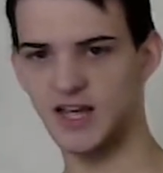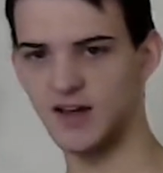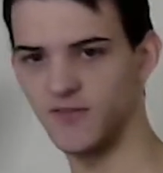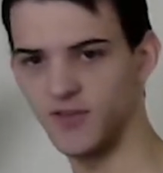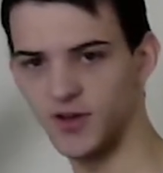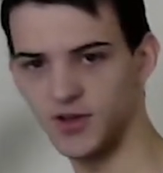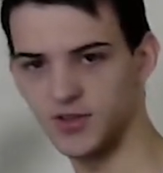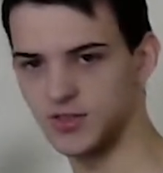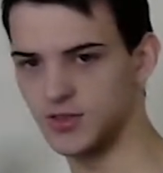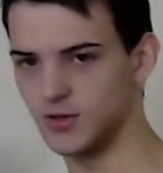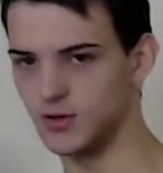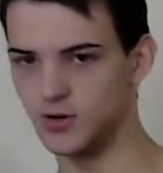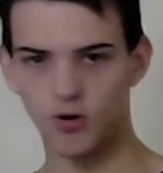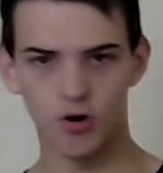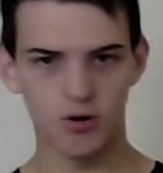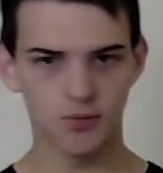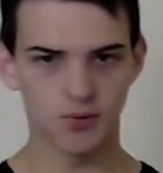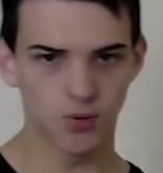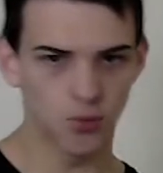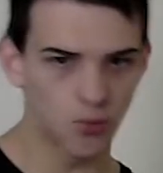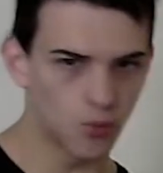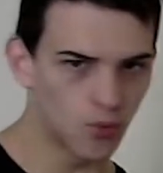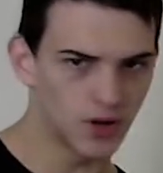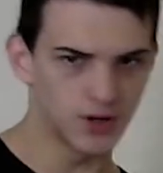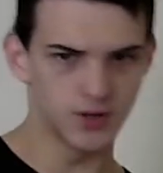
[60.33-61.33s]
have like the
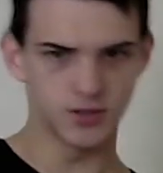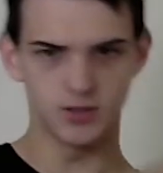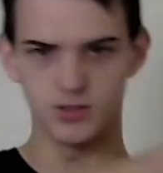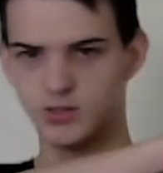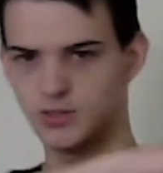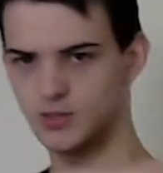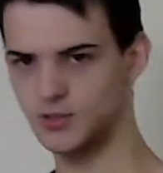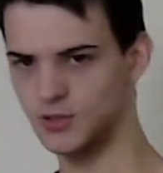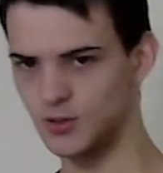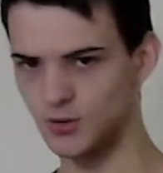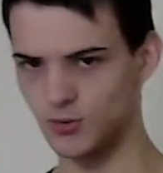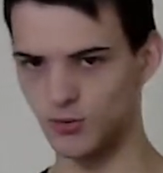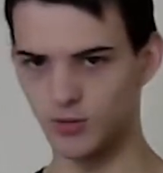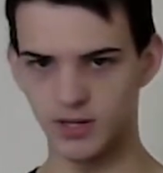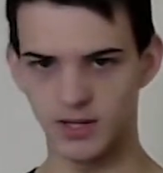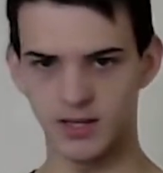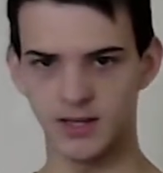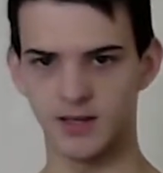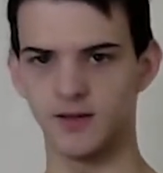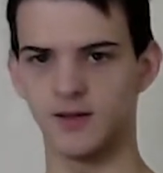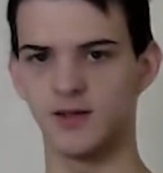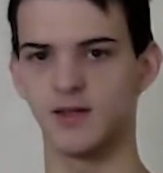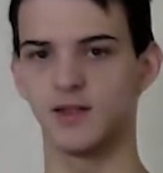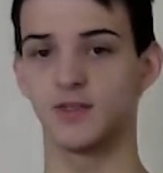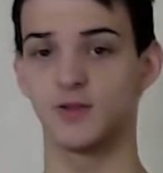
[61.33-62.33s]
normal 1-2
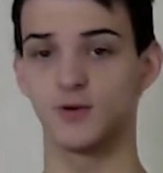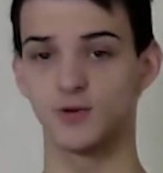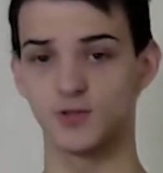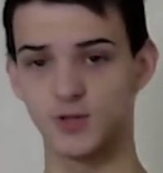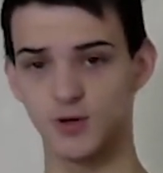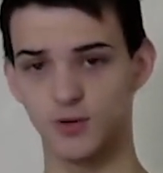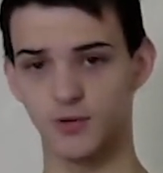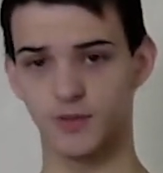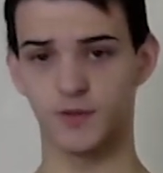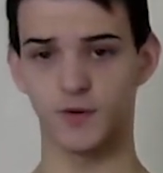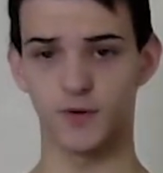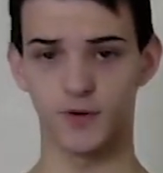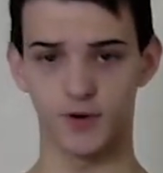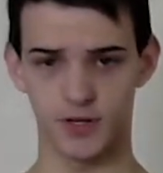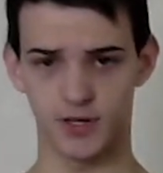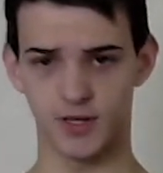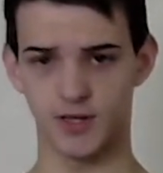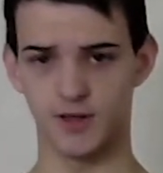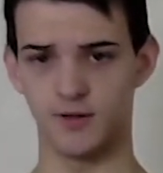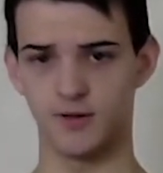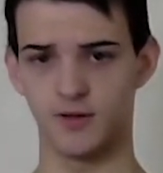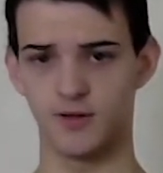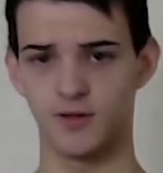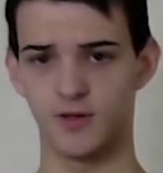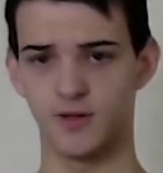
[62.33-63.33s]
hit. There's no third
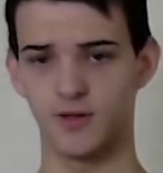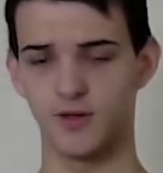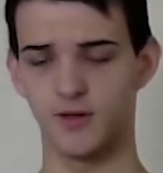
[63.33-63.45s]
hit